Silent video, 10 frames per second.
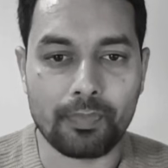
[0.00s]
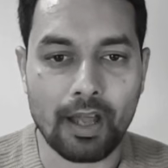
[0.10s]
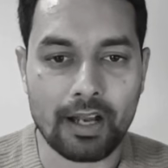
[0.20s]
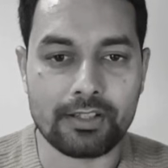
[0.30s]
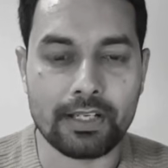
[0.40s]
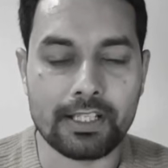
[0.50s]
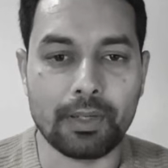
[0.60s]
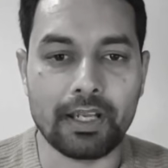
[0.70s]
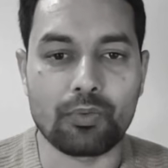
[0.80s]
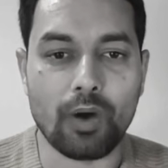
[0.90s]
actually
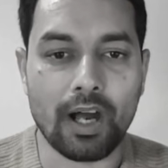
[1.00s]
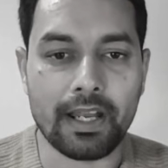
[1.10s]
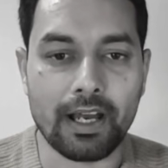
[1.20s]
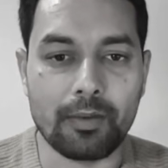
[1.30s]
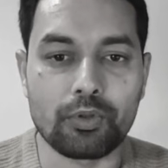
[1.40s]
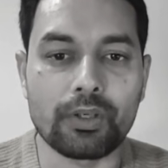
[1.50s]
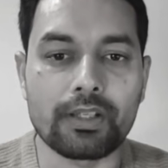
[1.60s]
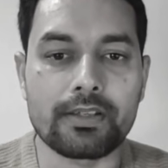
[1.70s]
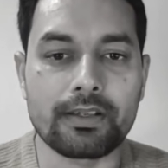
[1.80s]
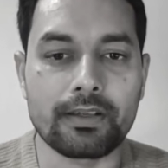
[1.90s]
explained why I'm doing
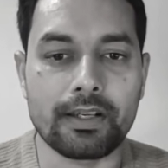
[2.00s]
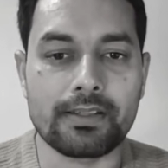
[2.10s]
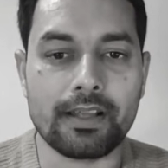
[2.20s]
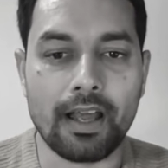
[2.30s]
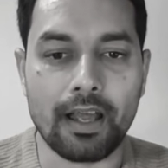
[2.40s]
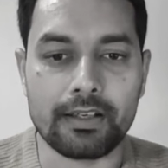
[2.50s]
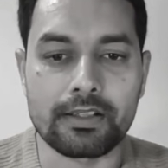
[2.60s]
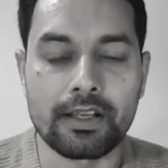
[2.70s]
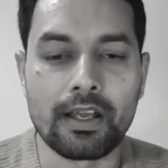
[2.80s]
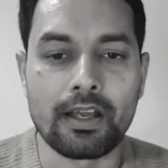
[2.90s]
this series and
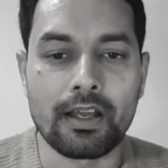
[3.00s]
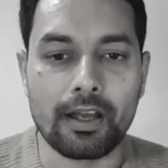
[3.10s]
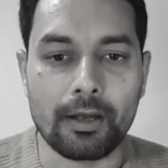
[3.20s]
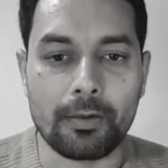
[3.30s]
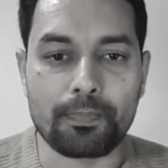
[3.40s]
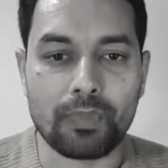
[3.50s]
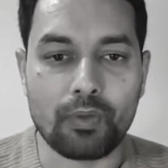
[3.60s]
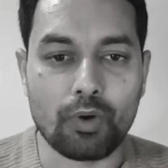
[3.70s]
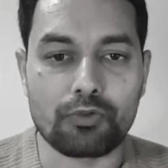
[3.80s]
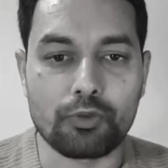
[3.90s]

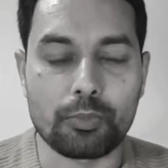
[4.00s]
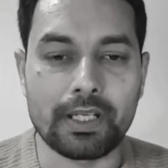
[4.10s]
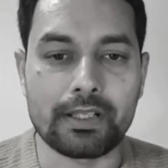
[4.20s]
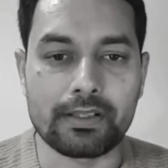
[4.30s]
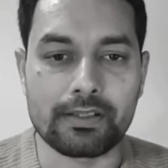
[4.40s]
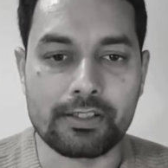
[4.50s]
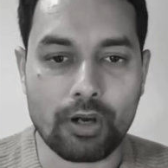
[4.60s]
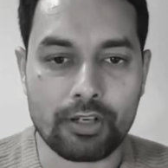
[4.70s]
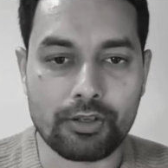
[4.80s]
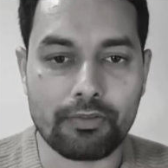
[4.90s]
what would be the
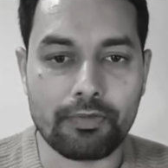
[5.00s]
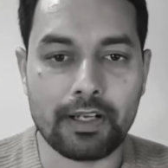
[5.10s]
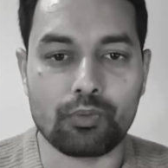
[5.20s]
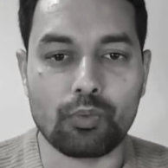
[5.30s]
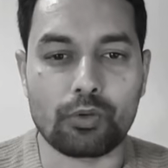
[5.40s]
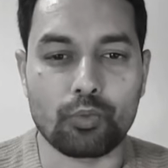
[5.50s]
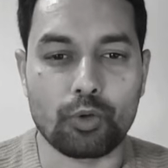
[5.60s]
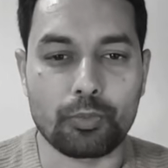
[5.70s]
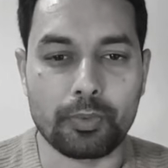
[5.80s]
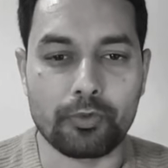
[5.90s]
structure of it, what
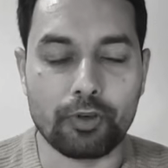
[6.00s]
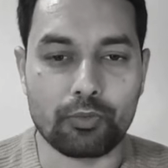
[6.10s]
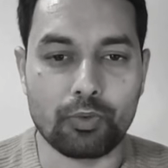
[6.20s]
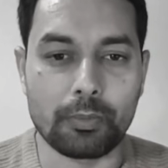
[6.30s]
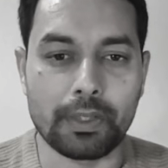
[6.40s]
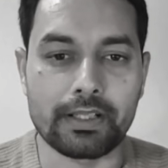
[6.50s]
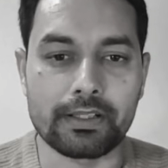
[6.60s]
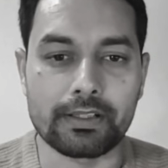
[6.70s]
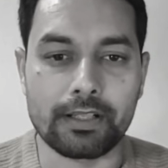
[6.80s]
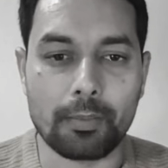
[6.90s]
will be
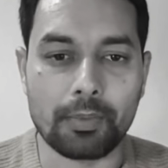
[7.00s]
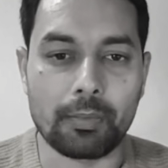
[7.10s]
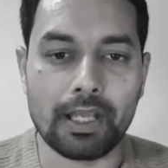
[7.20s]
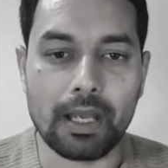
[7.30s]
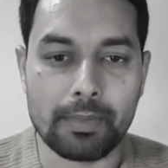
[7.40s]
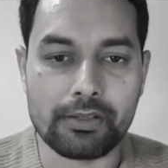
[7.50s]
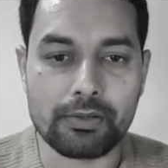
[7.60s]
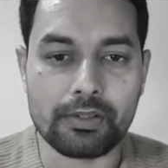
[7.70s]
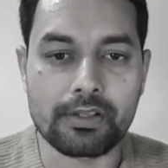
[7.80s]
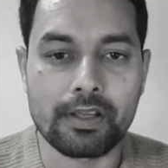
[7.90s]
the upcoming
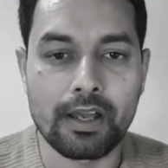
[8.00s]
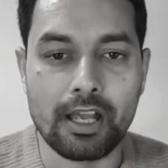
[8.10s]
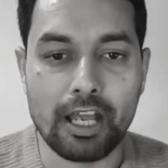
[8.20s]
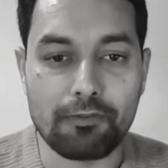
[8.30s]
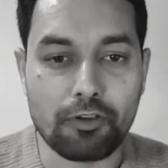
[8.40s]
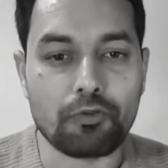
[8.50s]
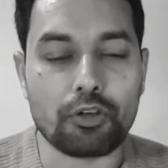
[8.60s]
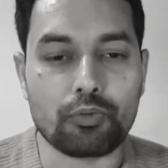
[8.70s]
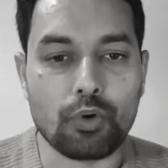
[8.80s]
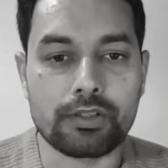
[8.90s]
episodes. If you have
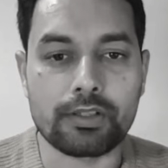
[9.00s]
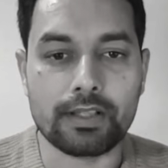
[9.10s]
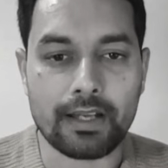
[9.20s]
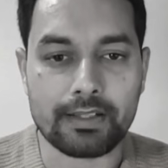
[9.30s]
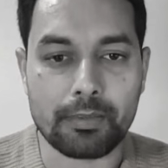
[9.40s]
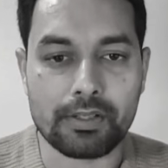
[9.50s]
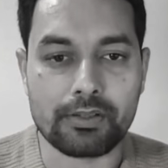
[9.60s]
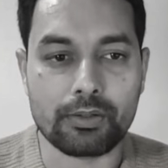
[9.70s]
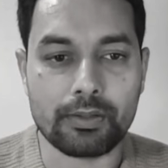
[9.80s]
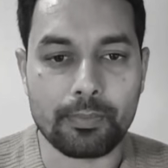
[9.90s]
not watched that
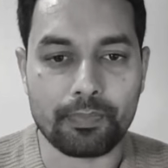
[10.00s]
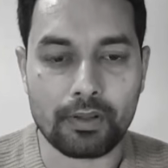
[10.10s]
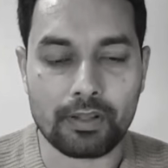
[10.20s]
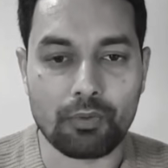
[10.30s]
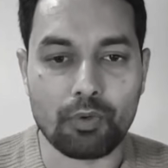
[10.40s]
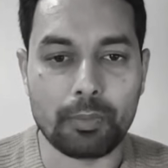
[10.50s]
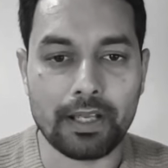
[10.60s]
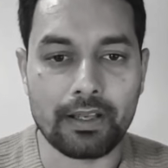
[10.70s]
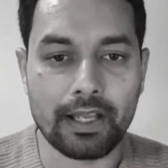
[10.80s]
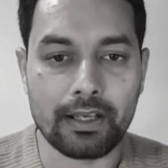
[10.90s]
episode, there will be a
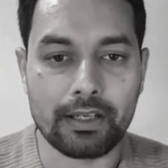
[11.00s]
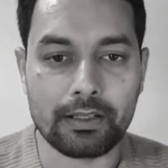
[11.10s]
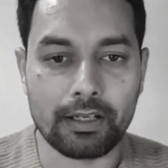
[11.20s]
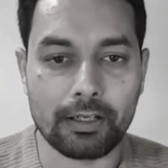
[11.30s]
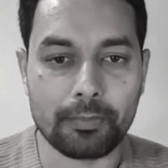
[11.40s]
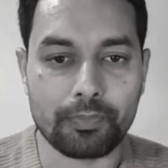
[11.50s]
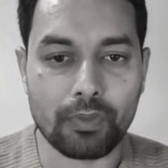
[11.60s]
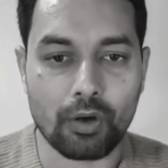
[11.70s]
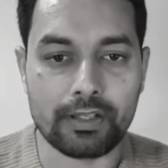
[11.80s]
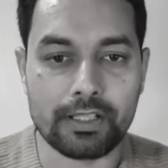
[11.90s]
link
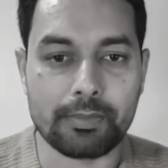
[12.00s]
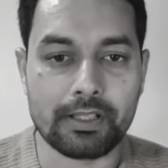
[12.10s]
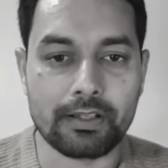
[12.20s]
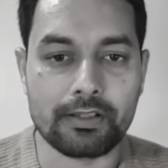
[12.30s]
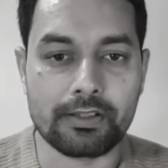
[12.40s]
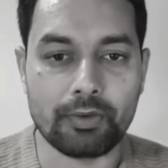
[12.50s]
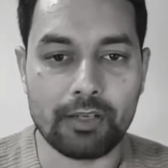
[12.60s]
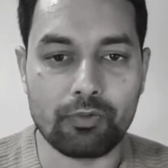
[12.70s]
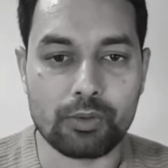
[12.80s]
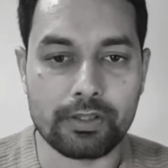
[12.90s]
on this particular
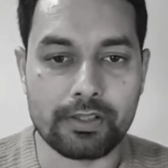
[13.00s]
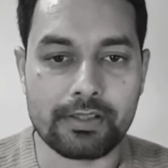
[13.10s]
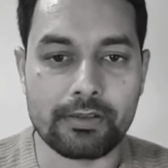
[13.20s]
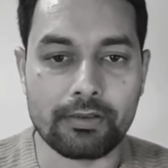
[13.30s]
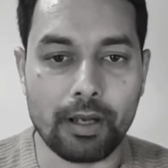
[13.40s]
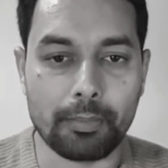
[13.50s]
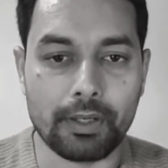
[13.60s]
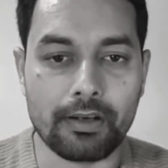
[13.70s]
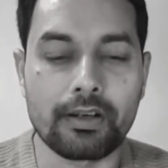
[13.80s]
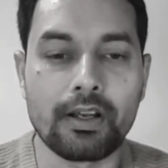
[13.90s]
screen which will just
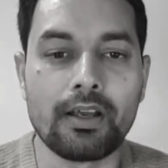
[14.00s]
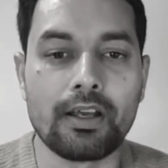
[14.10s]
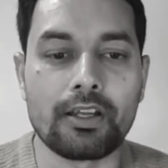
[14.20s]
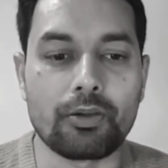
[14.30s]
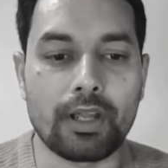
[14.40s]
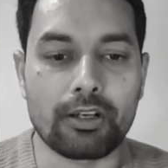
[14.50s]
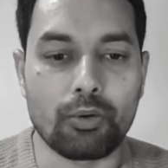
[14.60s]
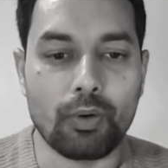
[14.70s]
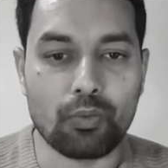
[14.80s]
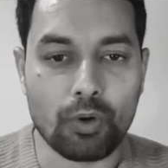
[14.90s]
appear. You can
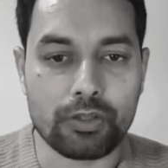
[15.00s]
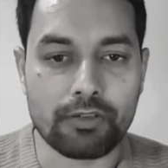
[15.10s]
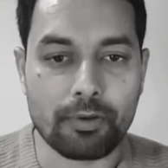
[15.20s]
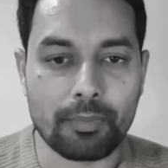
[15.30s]
go and watch it from